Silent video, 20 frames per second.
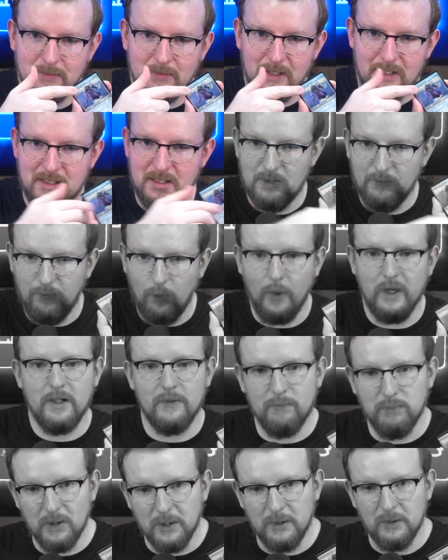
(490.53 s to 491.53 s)
it's devoid
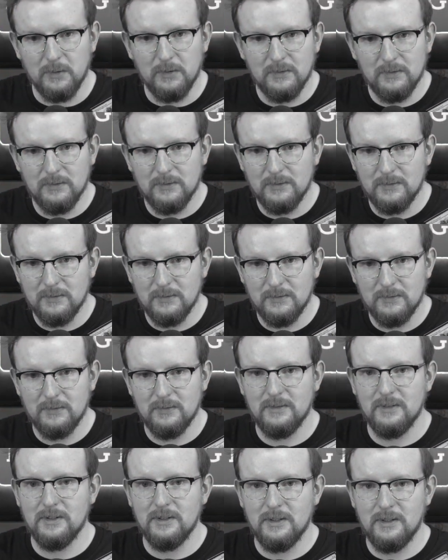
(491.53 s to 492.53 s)
of blue.
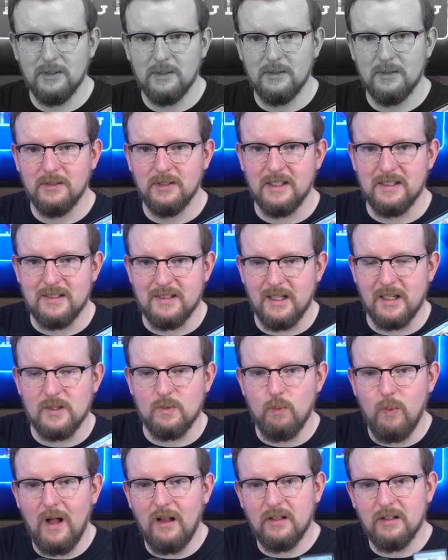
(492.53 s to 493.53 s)
It says,
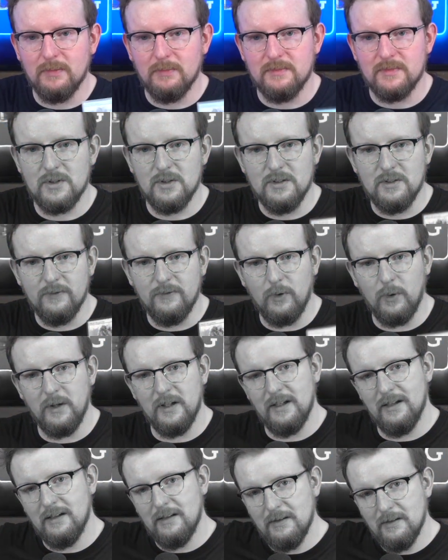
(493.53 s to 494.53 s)
"Welcome to
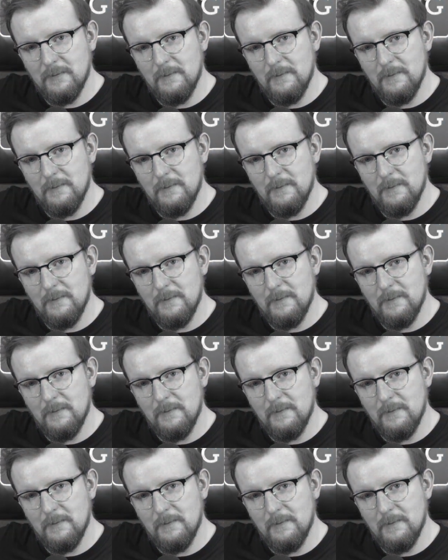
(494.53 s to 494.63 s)
Devoid."